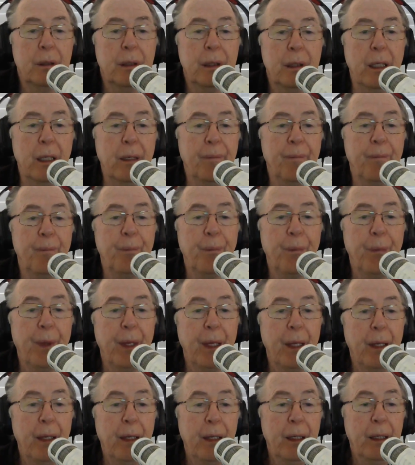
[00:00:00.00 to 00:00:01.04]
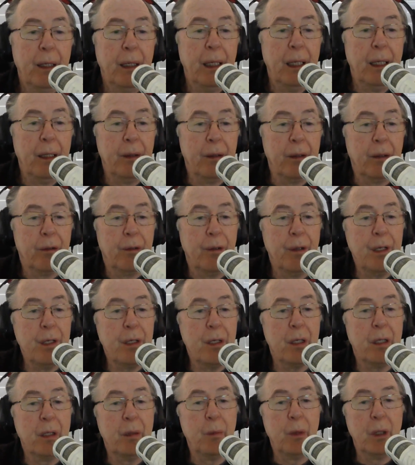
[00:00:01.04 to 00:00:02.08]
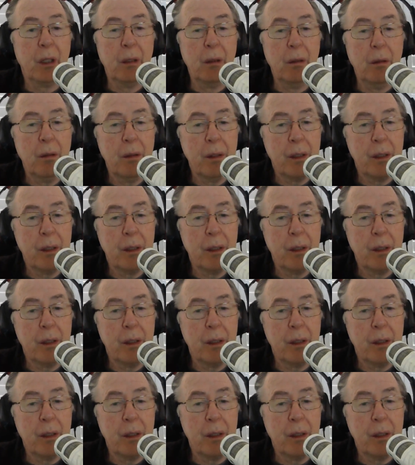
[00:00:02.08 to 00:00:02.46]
Yep. And the crest in the middle.